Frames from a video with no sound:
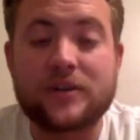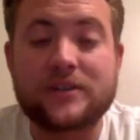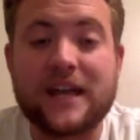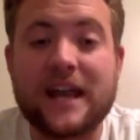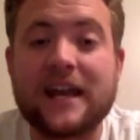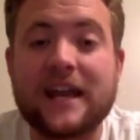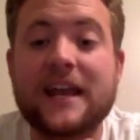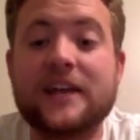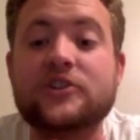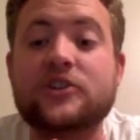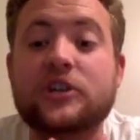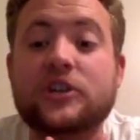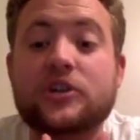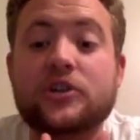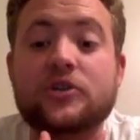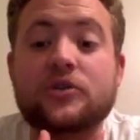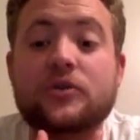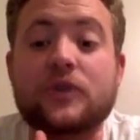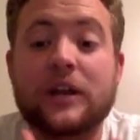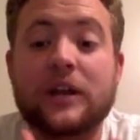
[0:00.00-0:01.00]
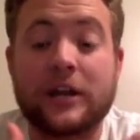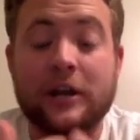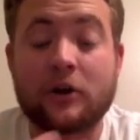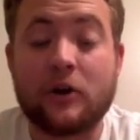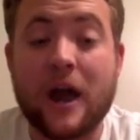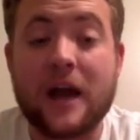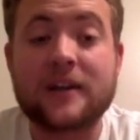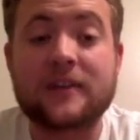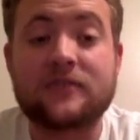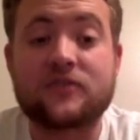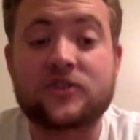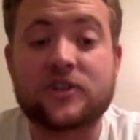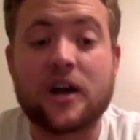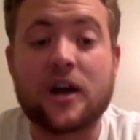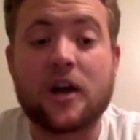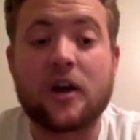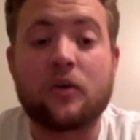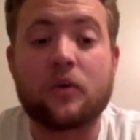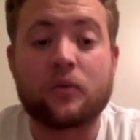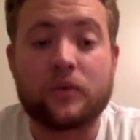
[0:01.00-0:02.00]
is I can actually do an interactive
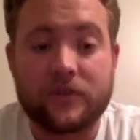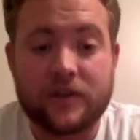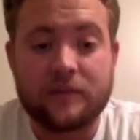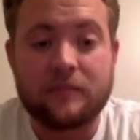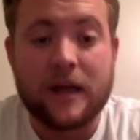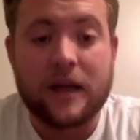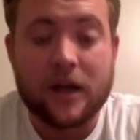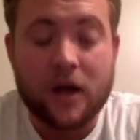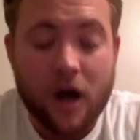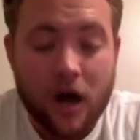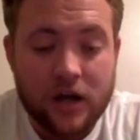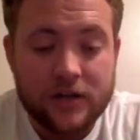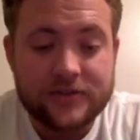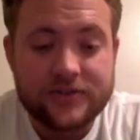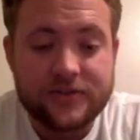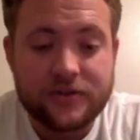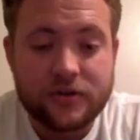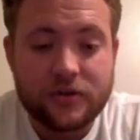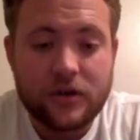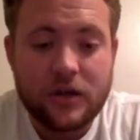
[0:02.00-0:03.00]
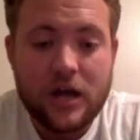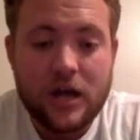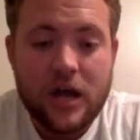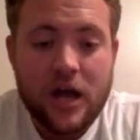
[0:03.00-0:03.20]
shell within my console.